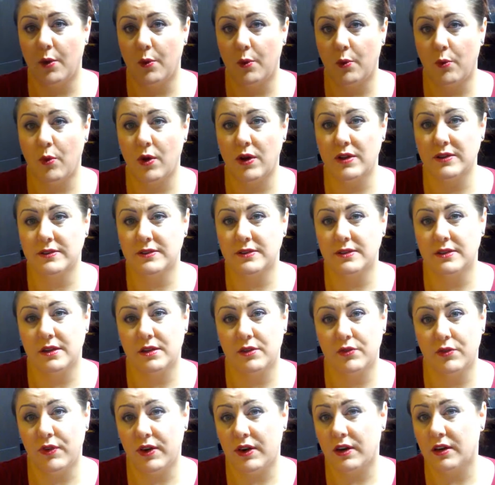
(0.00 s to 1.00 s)
ones,
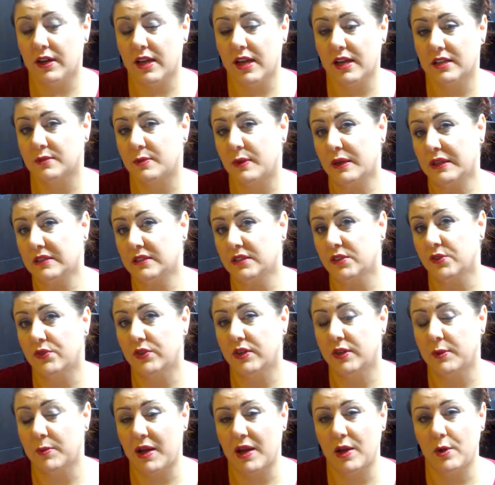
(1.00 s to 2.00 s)
they're fairly expensive
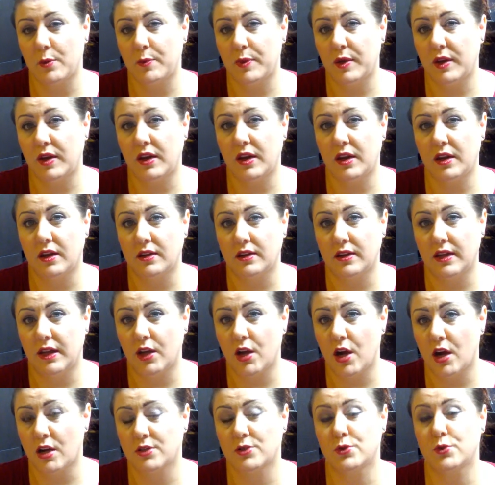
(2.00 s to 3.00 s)
in my opinion. They
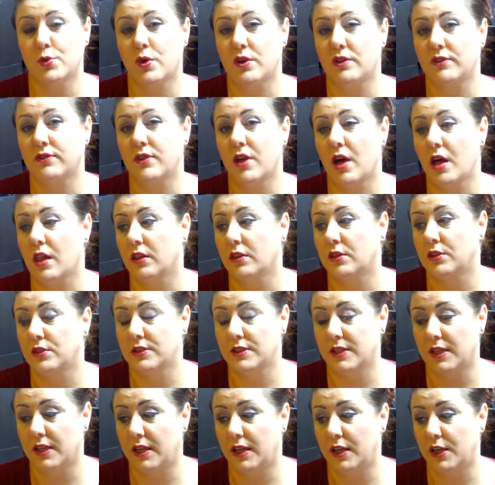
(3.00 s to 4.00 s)
cost $12
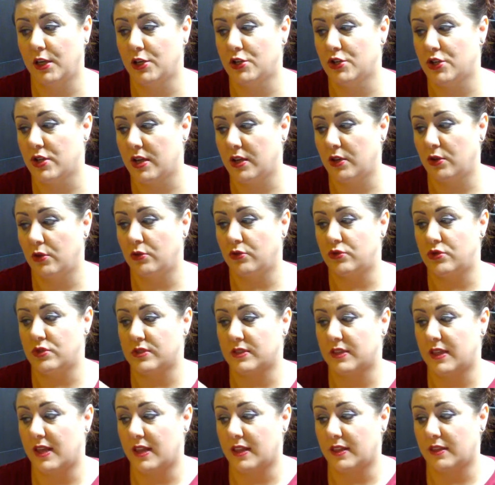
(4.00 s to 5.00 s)
each, and you
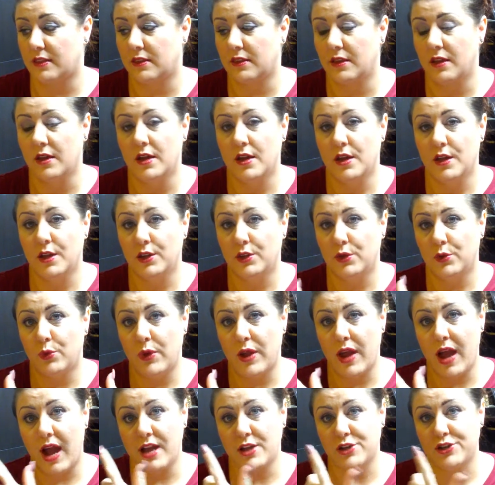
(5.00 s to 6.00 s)
just get
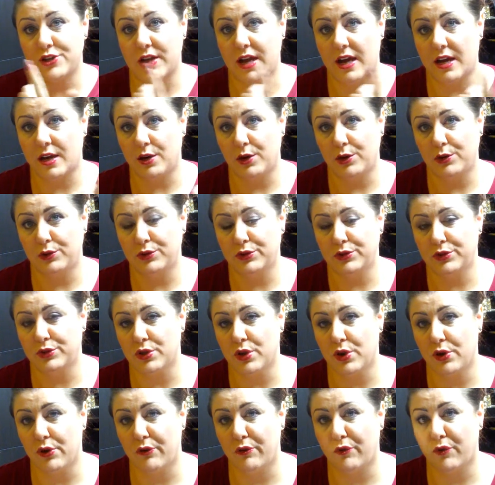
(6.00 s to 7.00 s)
3 eyeshadows.
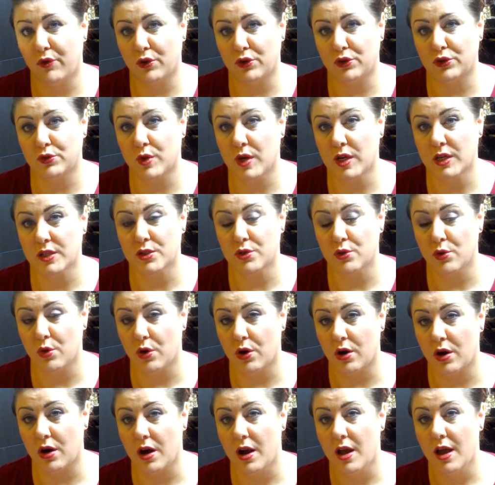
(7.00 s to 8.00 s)
So for
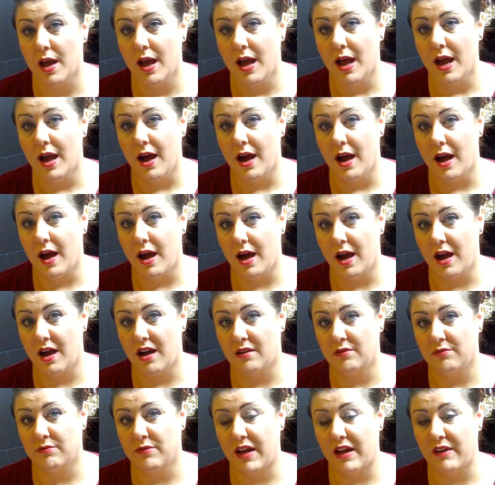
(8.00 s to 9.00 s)
drugstore,
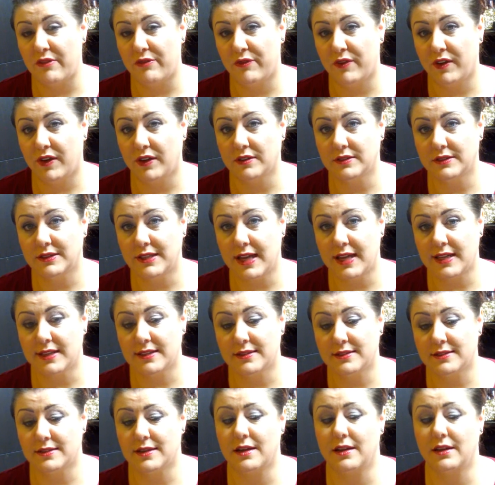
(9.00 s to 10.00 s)
I felt
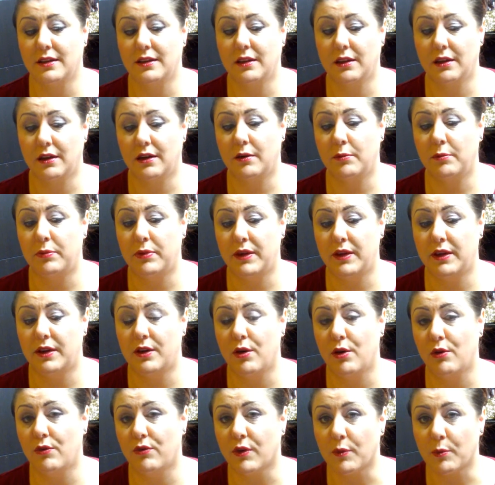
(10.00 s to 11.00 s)
that's a little bit
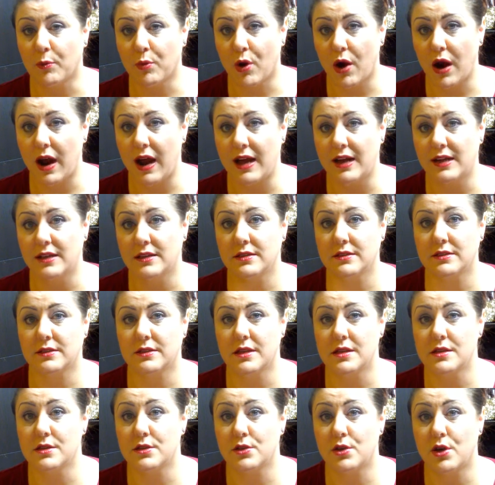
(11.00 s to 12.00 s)
overpriced.
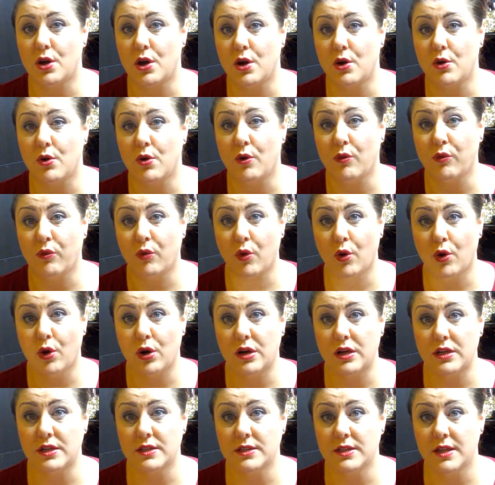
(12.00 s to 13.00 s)
So of
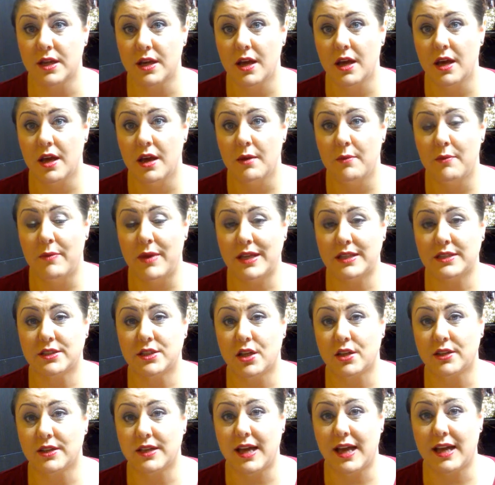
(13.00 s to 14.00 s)
course, based
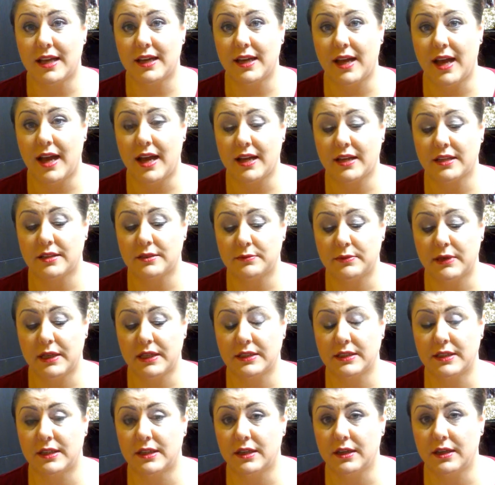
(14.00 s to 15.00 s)
on that, I
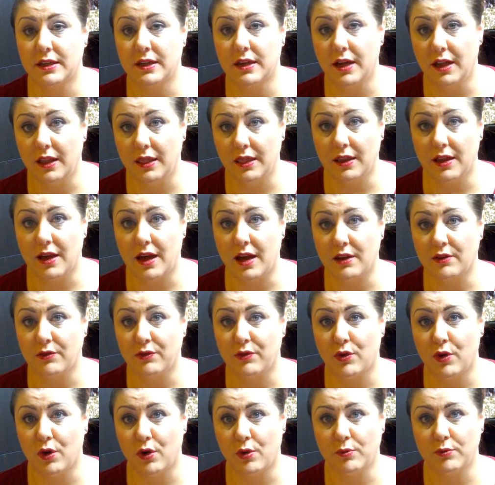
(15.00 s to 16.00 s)
expected a lot
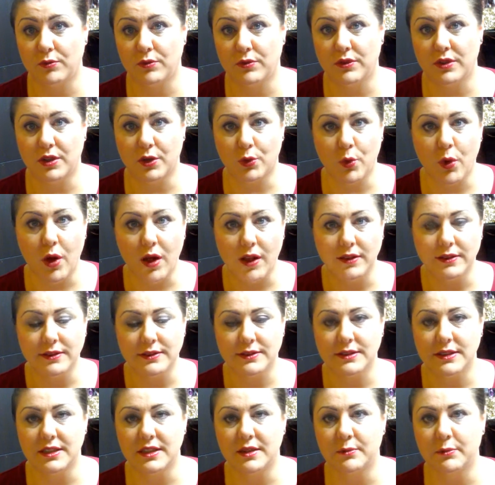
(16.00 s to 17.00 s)
from the
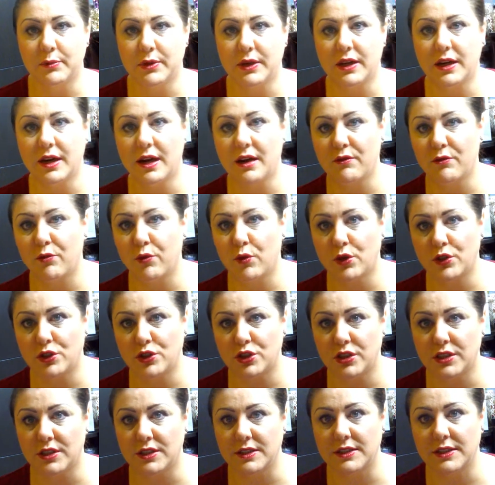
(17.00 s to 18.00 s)
quality, but
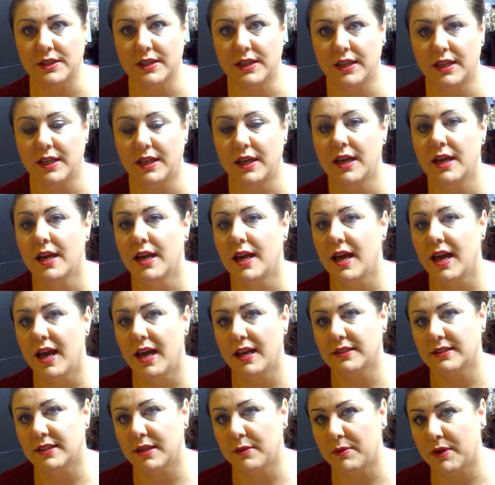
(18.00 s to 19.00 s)
unfortunately,
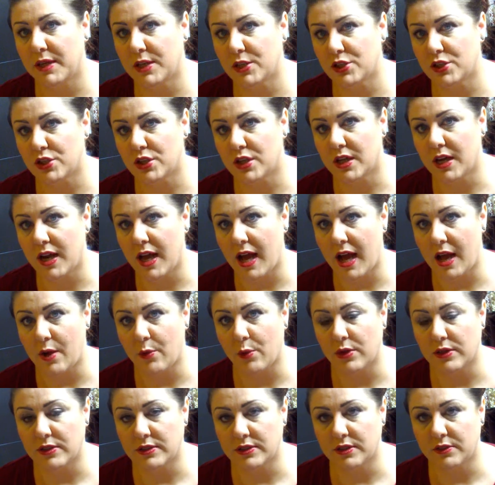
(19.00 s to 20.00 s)
as I mentioned, I
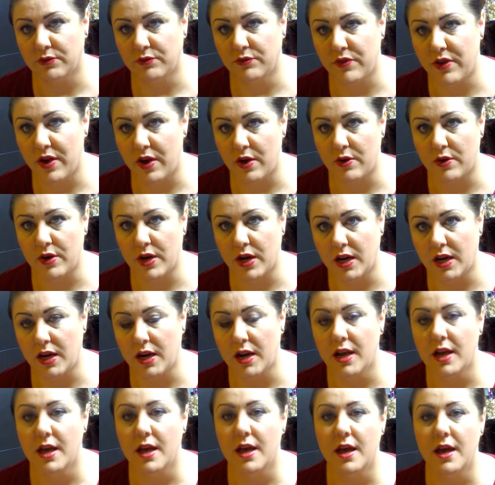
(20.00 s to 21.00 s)
wasn't very
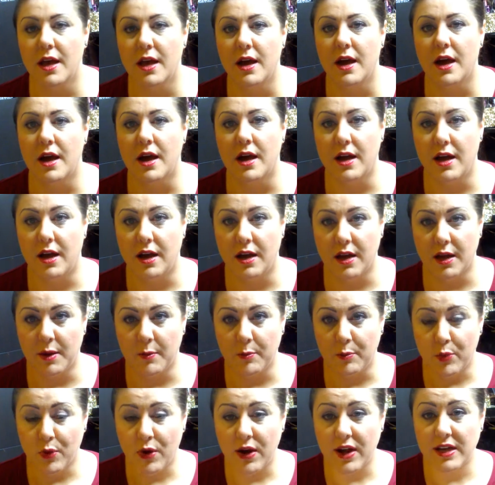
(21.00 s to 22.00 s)

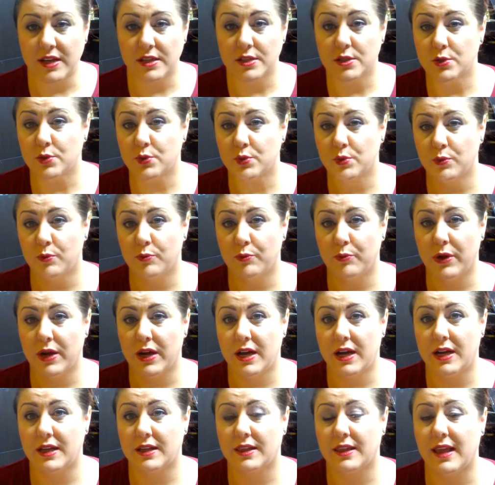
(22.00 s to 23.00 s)
impressed.
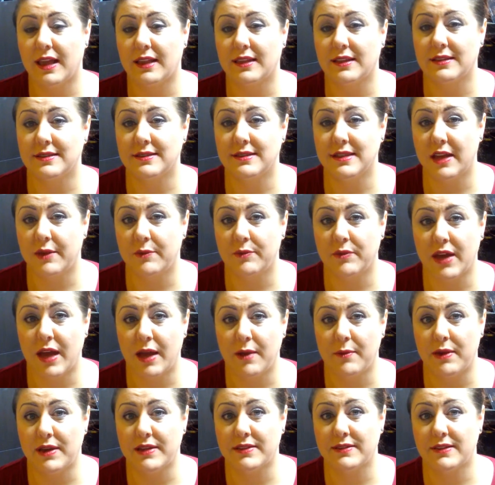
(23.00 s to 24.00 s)
But at the same
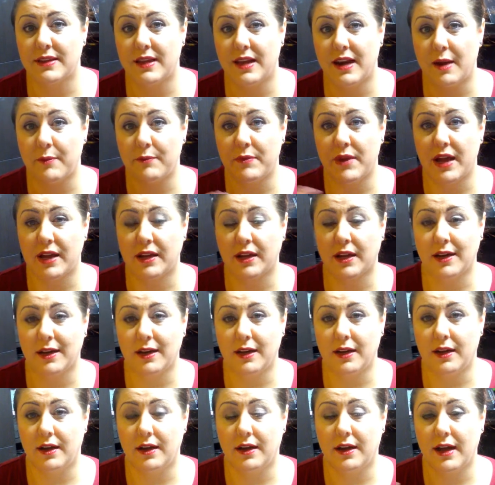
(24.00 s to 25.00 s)
time, I said I'm not
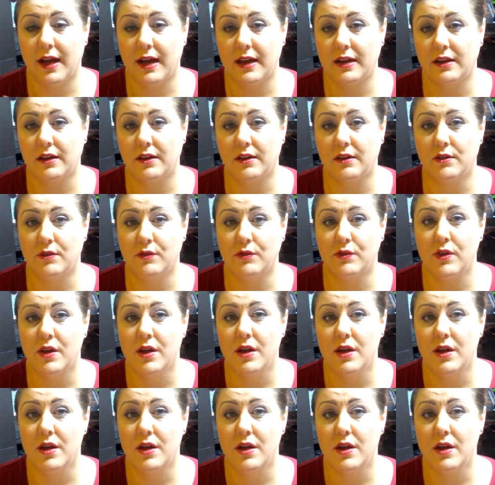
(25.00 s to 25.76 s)
gonna kind of